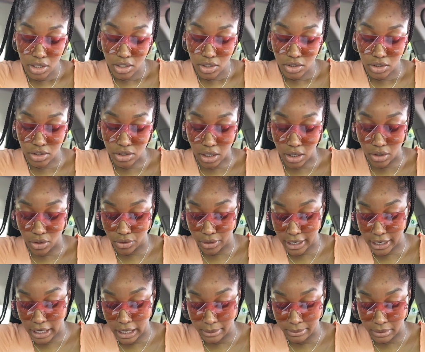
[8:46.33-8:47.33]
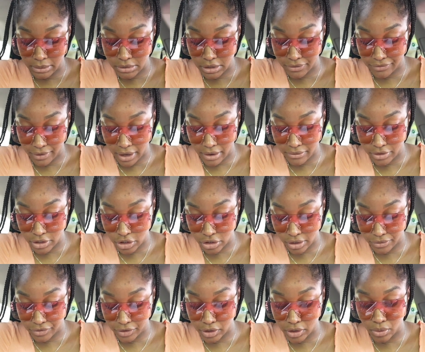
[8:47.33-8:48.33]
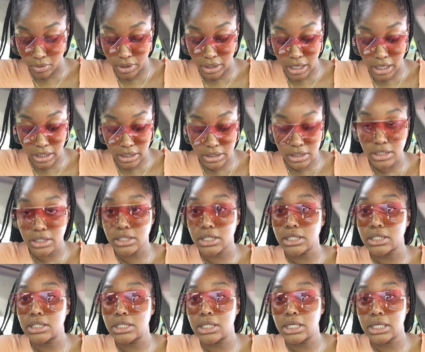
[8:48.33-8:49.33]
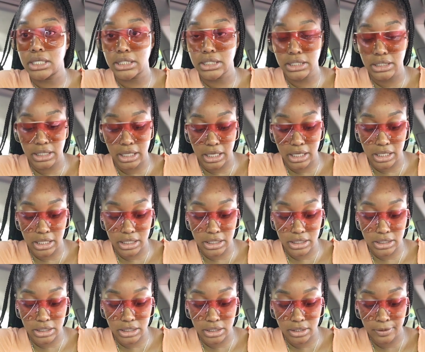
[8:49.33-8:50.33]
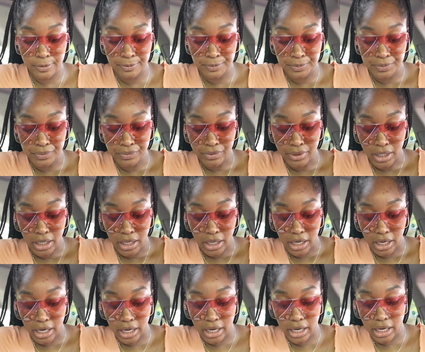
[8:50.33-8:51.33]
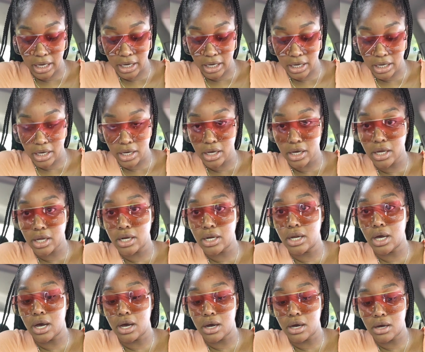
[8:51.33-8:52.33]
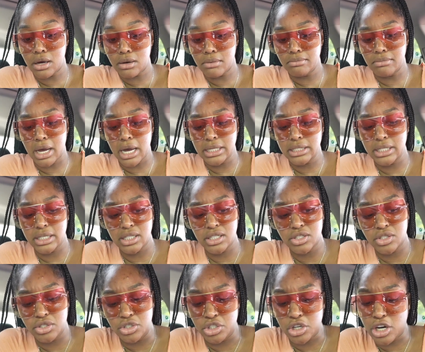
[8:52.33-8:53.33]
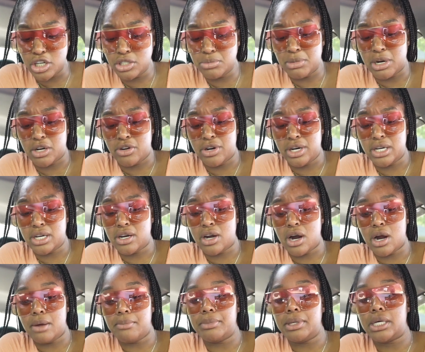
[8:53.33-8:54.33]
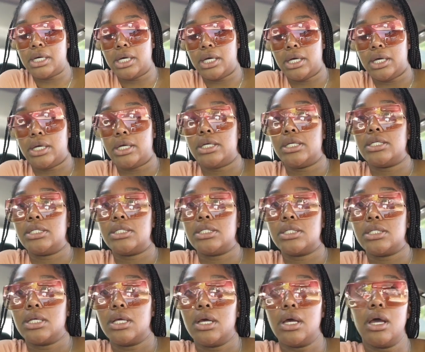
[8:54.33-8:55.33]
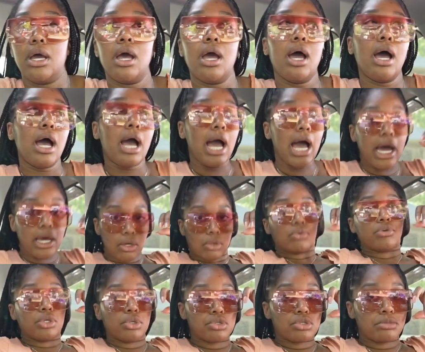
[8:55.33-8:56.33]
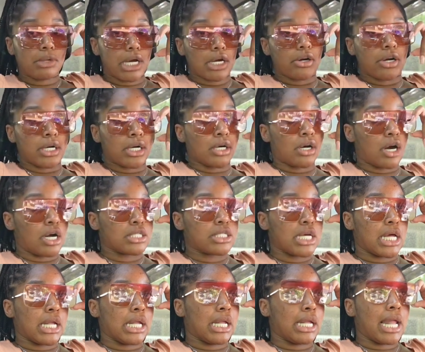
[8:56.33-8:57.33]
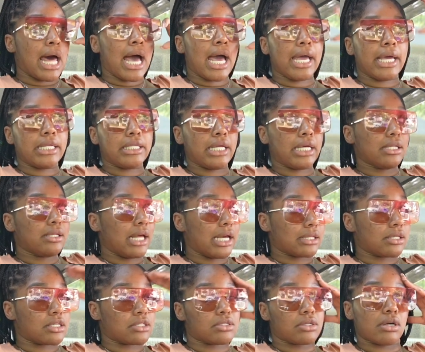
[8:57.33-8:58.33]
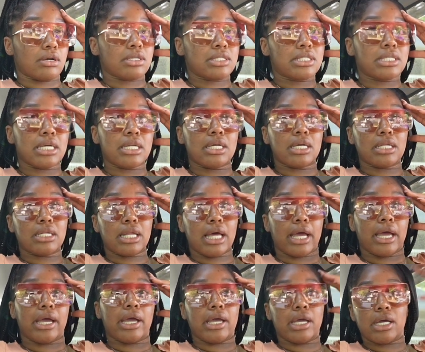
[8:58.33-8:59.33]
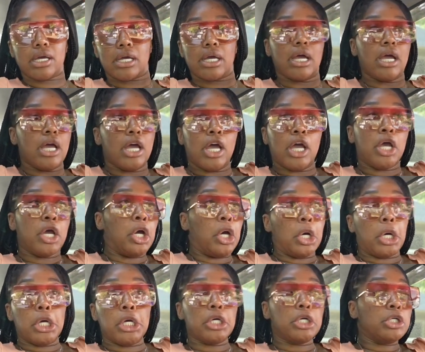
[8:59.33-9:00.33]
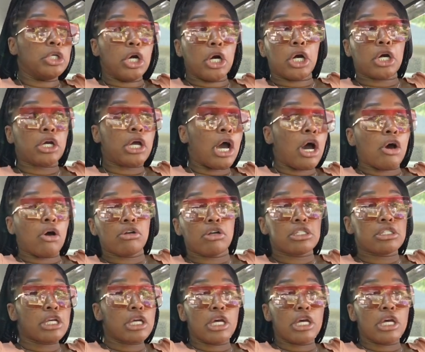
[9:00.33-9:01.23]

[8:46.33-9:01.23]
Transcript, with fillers: so that came up to $551.16 and um, I did charge my credit card because I don't use my credit cards a lot and they like to start sending like your account is